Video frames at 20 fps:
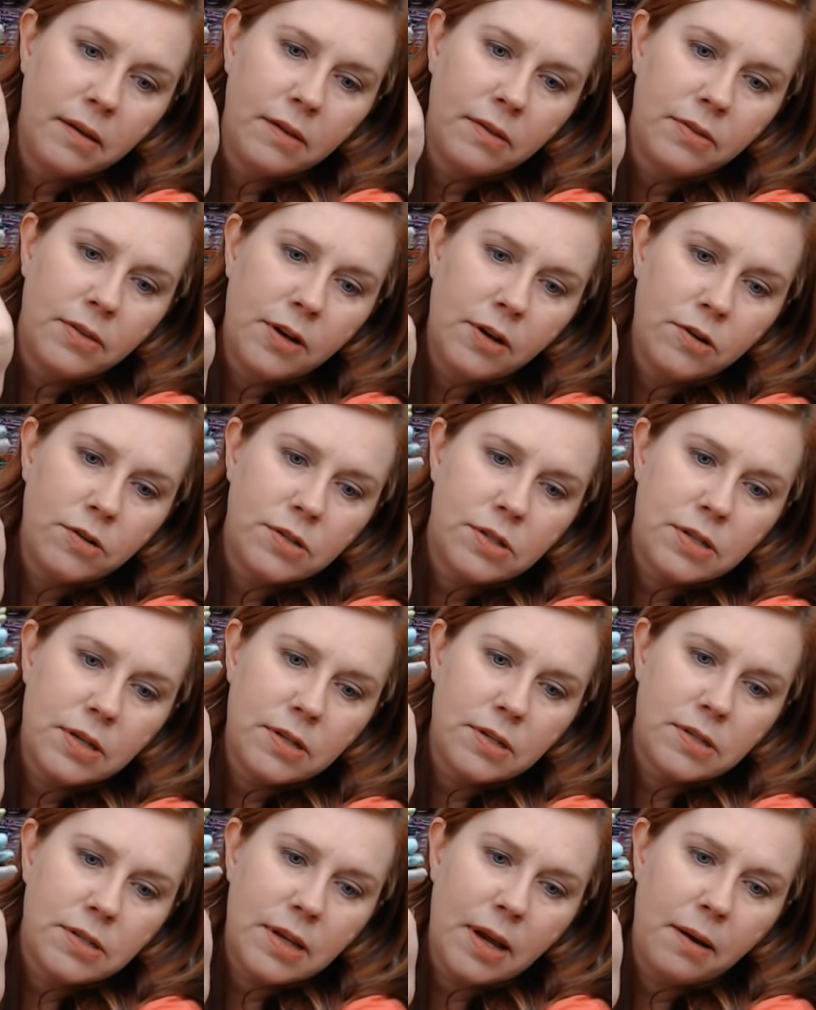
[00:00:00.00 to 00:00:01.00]
there's
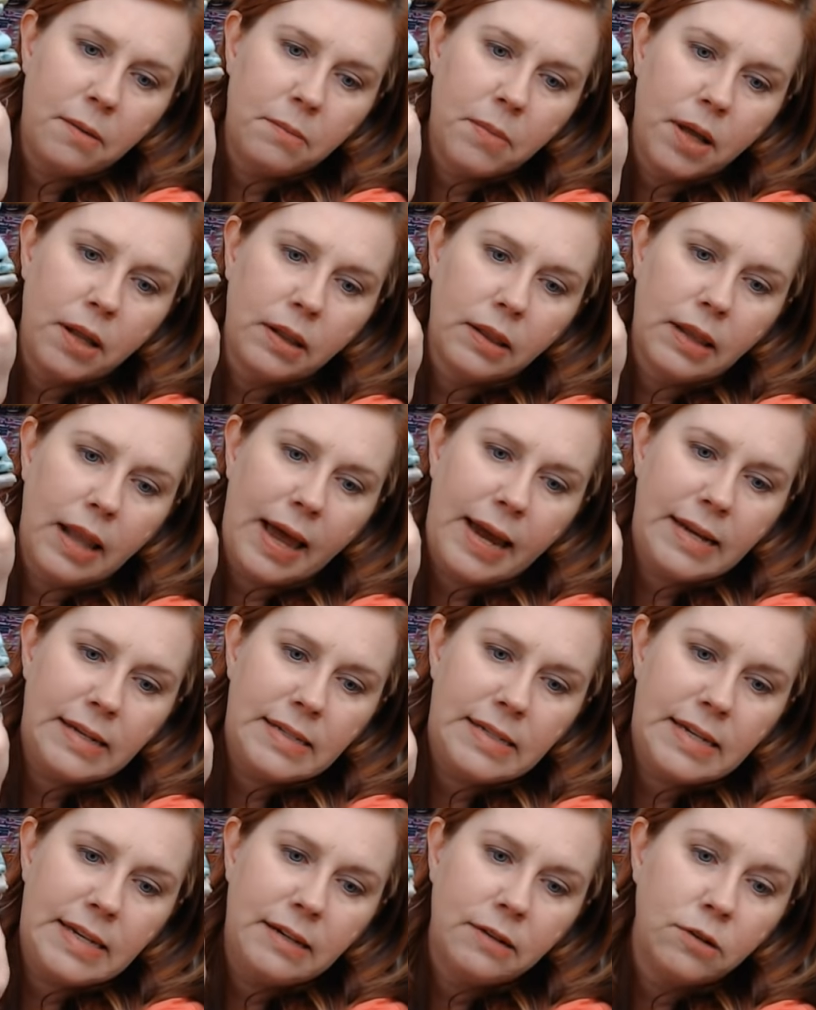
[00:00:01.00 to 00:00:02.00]
some light
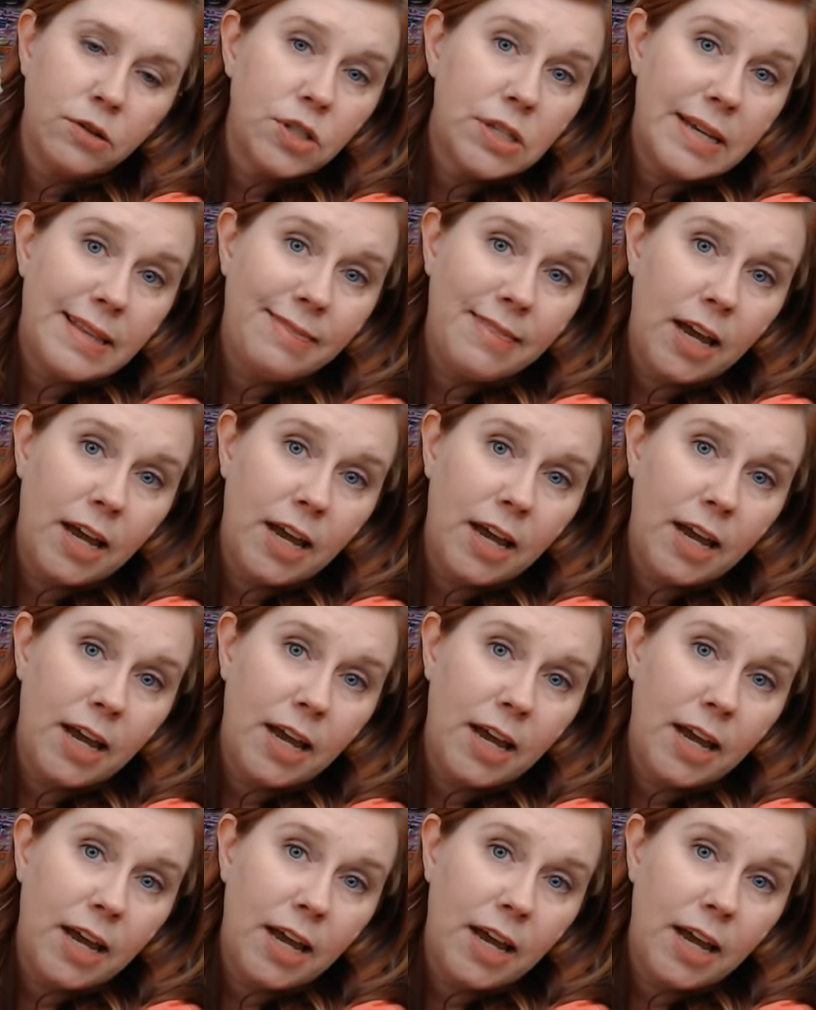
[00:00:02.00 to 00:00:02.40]
teals in